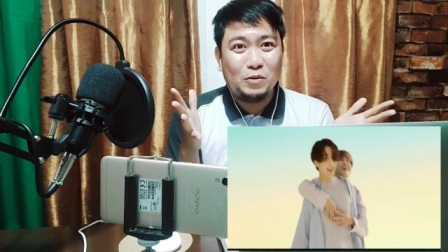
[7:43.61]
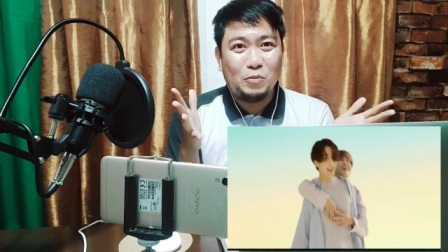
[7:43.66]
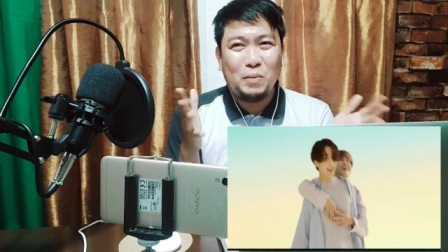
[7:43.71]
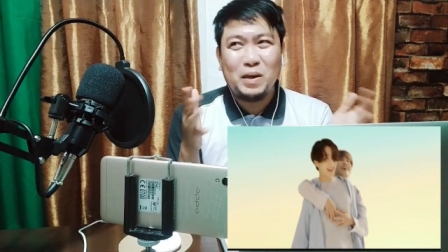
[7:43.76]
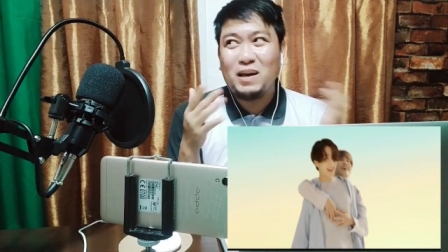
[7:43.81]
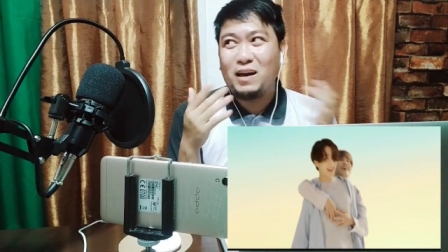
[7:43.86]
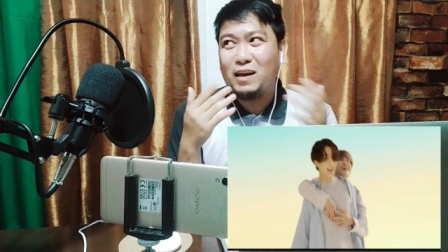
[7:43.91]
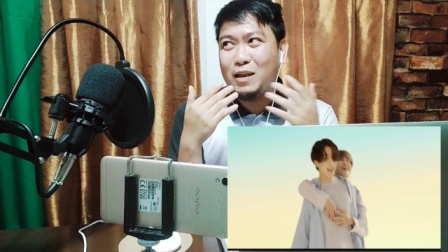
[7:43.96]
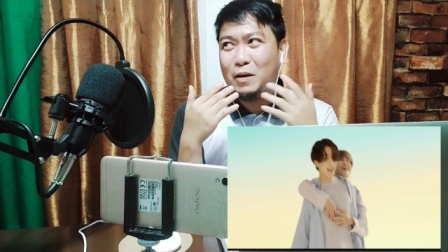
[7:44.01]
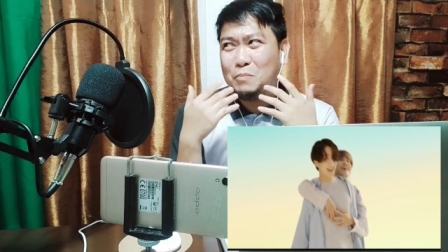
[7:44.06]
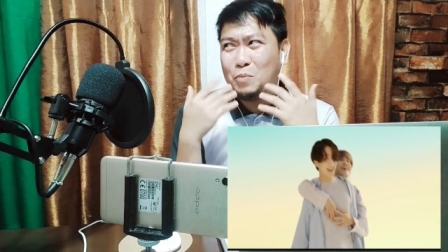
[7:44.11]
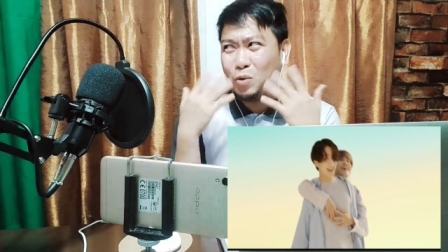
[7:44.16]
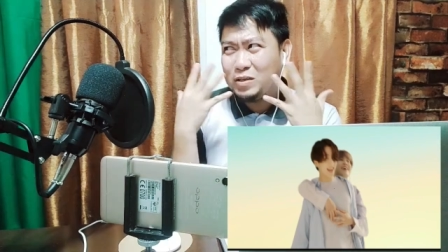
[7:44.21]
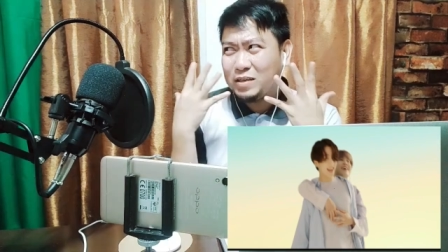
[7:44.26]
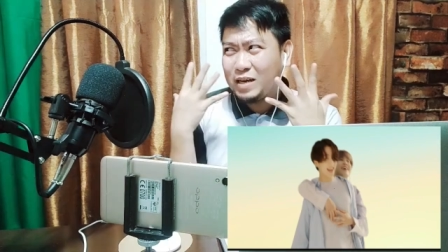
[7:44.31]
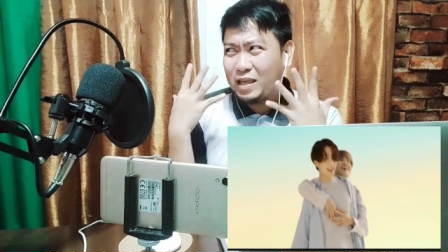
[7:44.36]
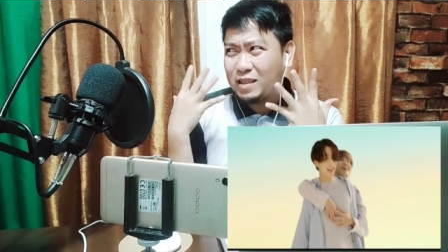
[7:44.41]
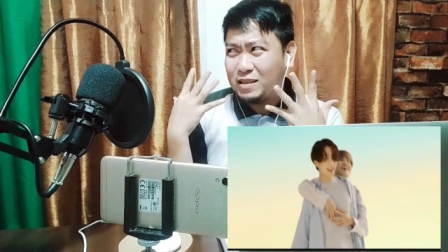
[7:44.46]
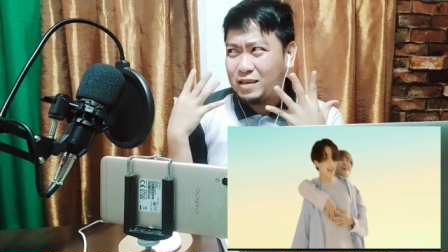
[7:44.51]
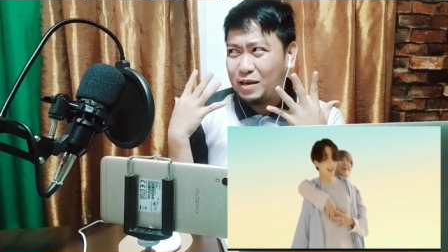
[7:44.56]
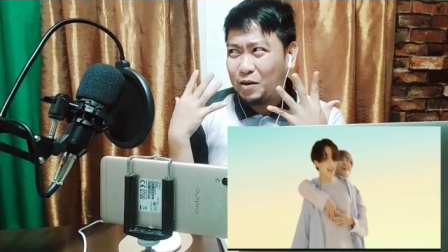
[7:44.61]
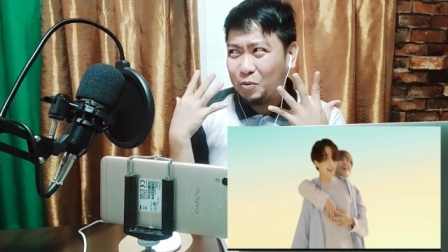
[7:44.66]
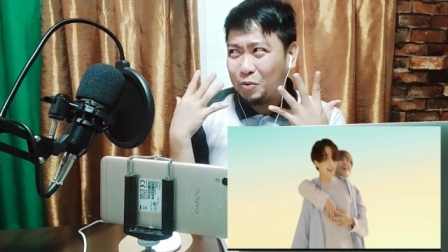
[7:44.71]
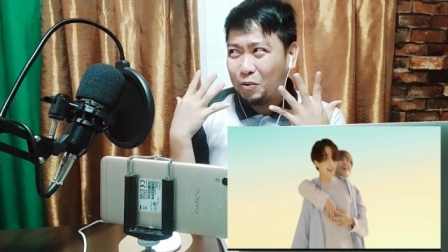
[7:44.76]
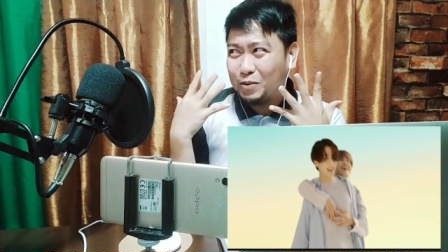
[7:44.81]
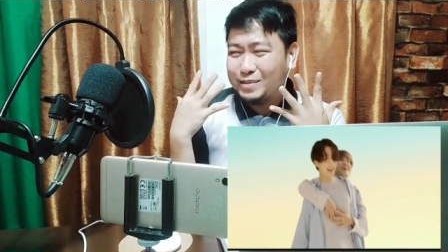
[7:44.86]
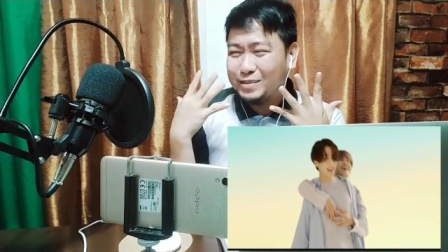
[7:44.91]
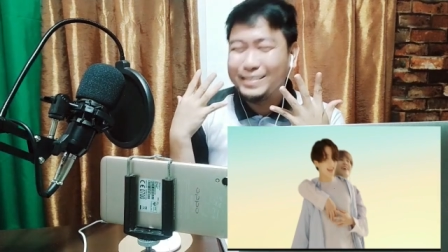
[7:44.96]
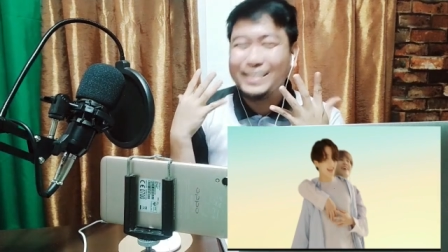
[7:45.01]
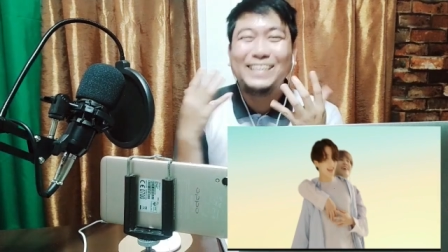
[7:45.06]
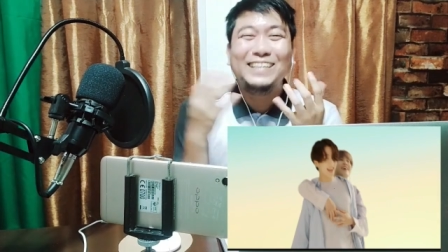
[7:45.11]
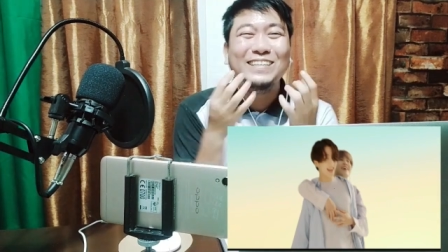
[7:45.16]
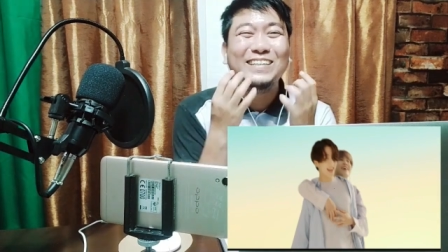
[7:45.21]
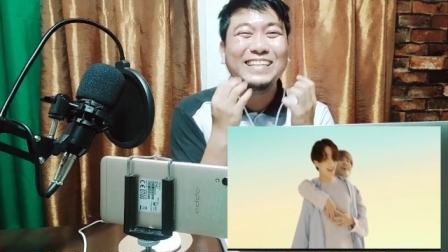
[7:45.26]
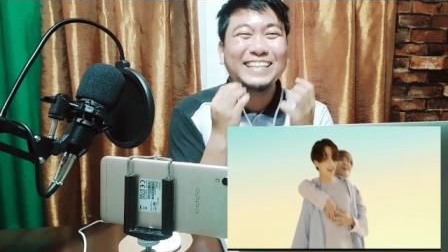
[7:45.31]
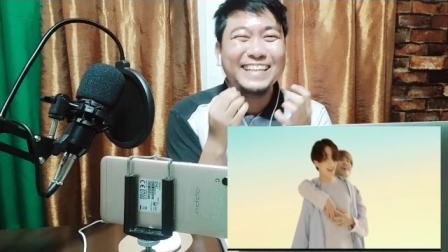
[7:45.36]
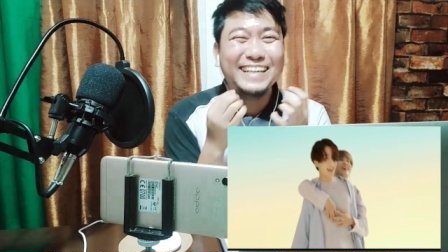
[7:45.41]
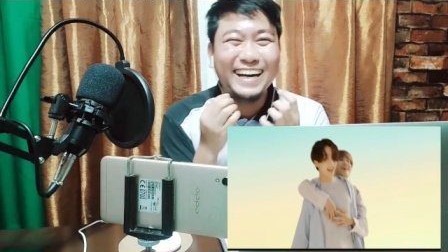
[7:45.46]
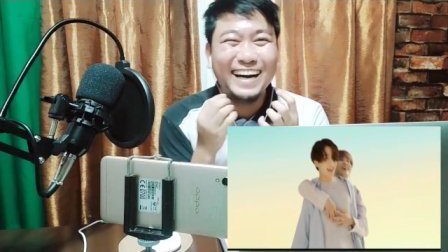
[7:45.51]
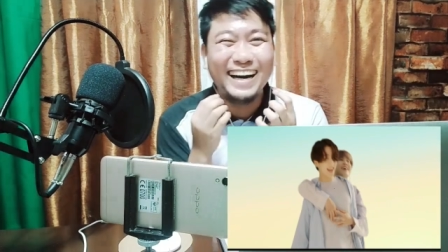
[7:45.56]
Oh my God, I'm already old.
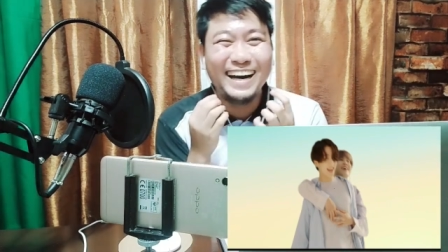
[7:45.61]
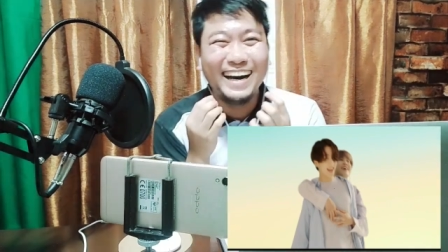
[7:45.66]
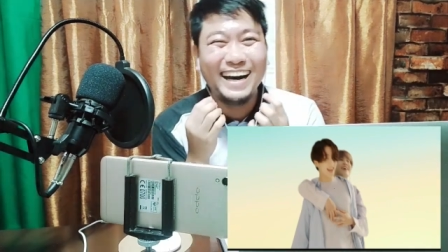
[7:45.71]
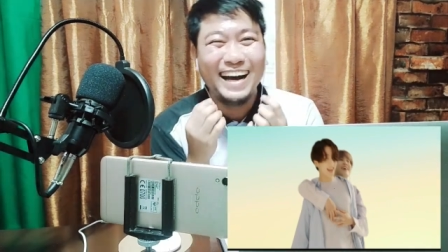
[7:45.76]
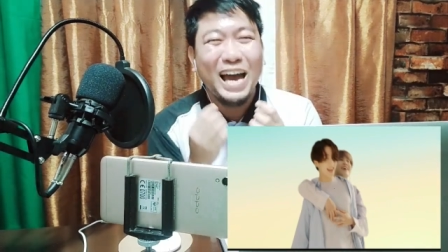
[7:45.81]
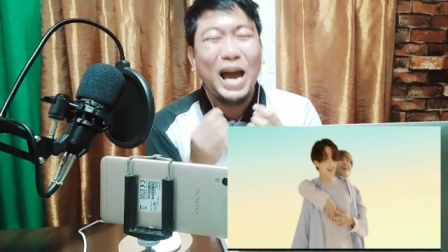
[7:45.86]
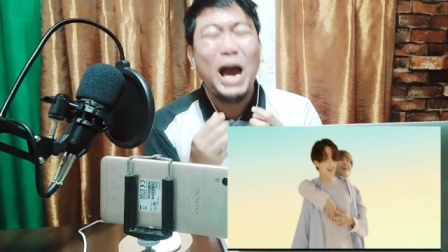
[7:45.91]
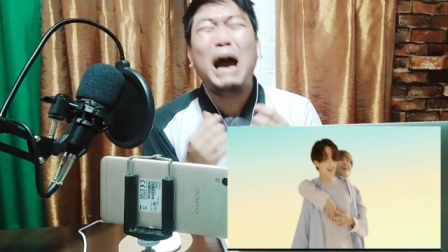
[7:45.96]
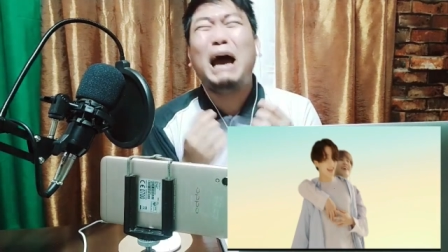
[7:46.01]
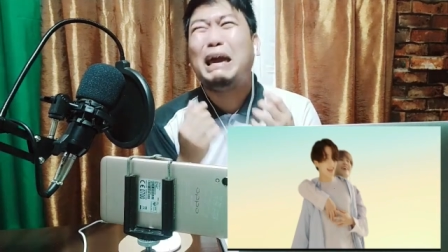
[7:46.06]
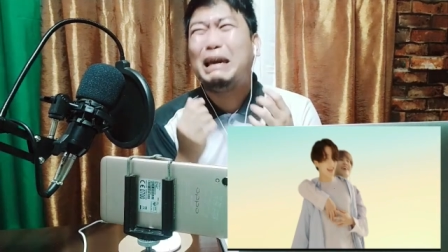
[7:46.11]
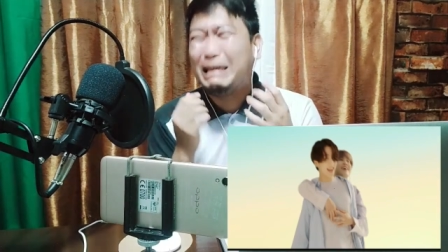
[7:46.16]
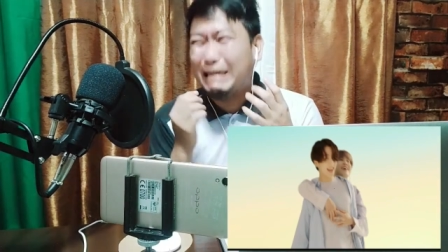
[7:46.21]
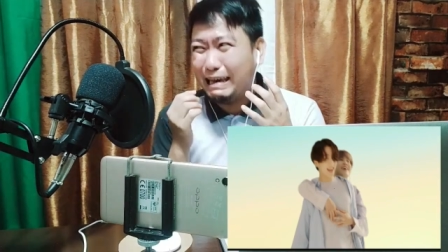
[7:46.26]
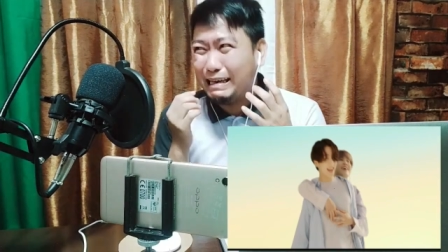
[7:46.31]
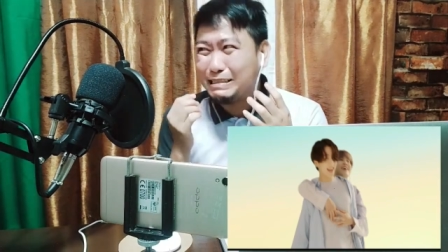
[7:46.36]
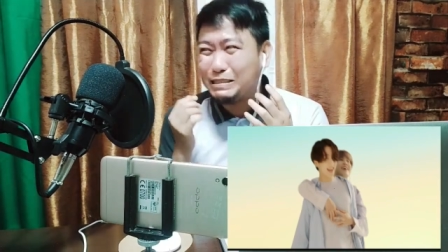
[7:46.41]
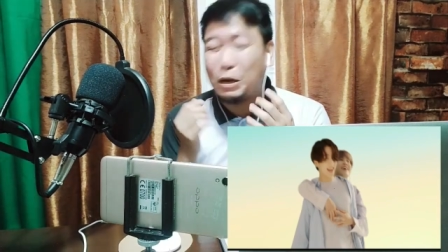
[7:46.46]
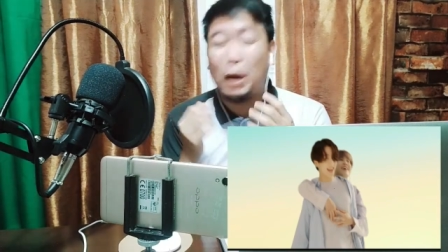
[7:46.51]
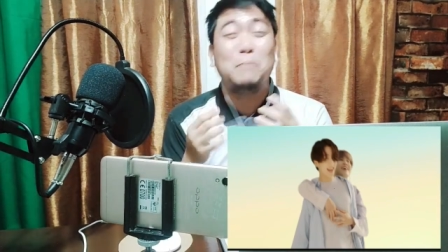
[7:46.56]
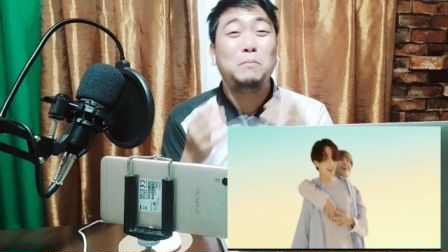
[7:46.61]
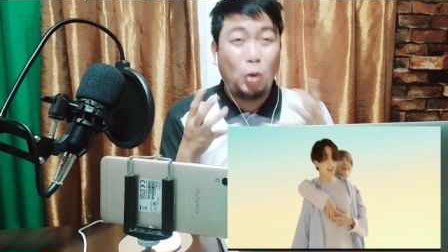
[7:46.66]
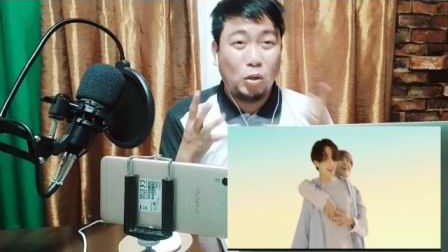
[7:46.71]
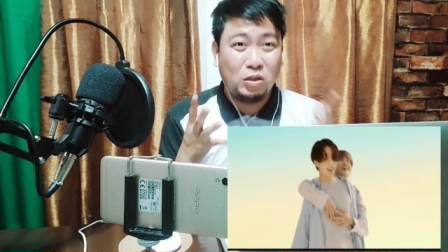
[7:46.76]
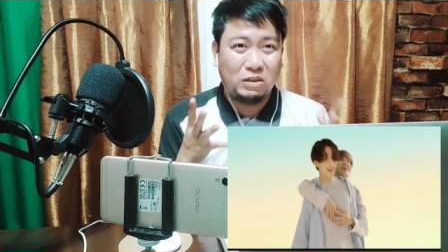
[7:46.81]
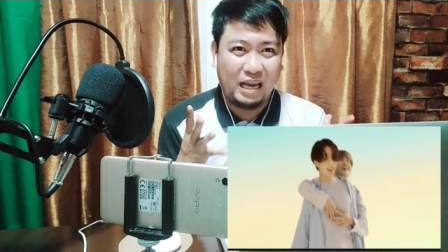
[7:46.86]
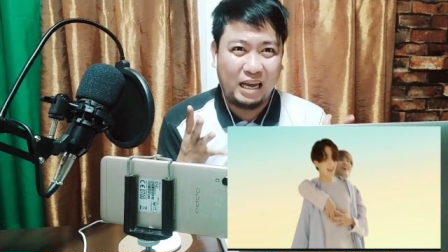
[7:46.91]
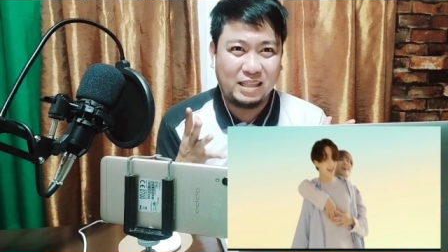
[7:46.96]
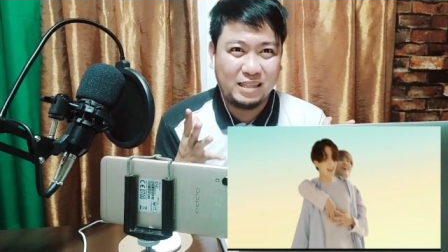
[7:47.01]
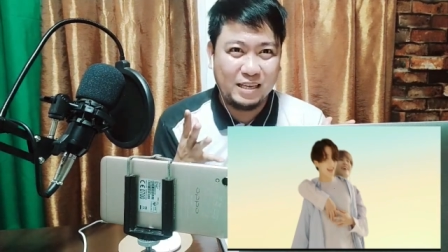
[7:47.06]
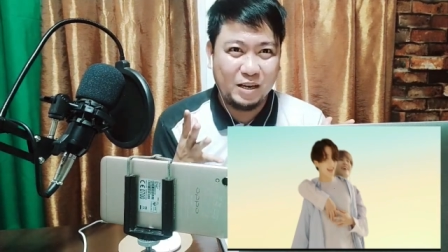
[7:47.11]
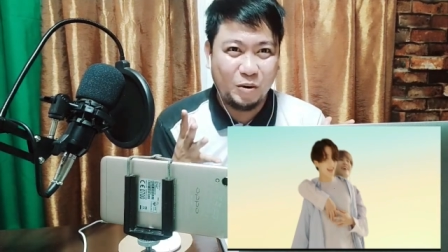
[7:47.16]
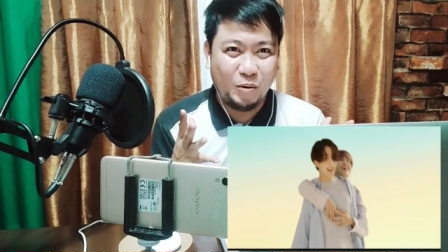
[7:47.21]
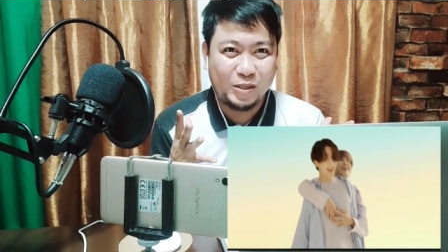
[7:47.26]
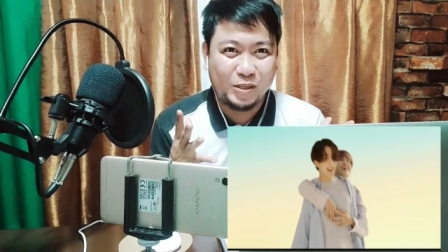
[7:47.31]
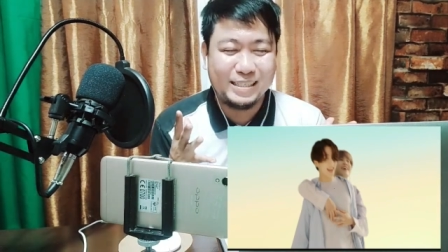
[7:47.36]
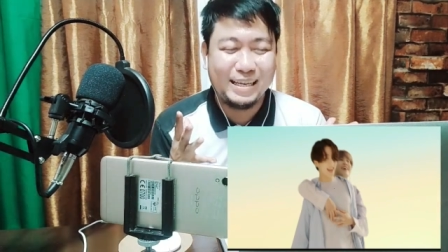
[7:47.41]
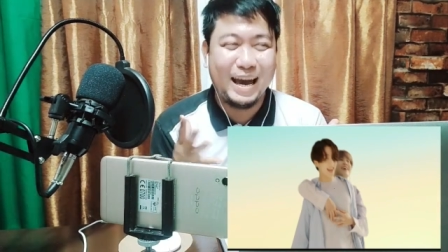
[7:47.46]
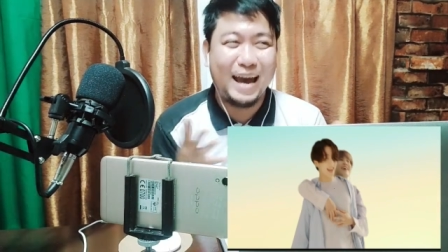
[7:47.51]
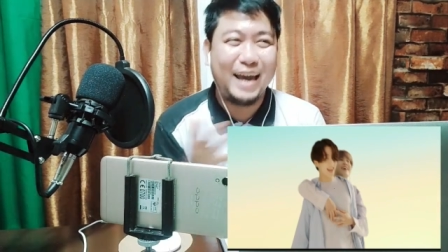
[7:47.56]
I guess I'm already
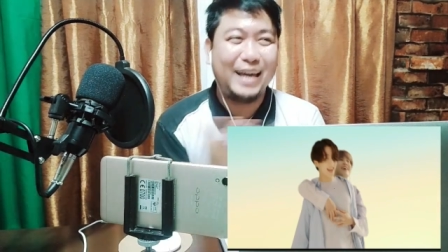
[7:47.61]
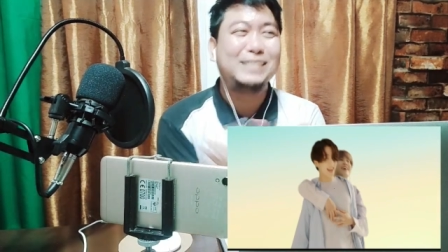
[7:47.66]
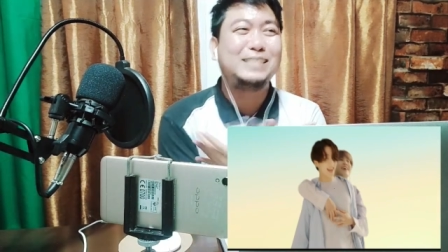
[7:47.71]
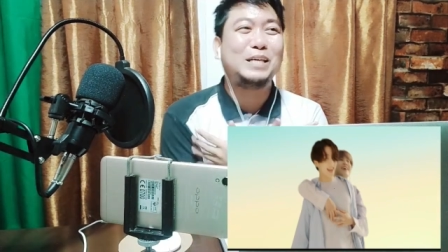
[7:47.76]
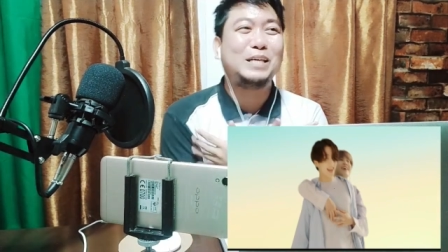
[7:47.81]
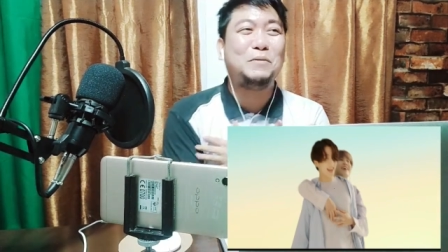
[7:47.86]
old, guys.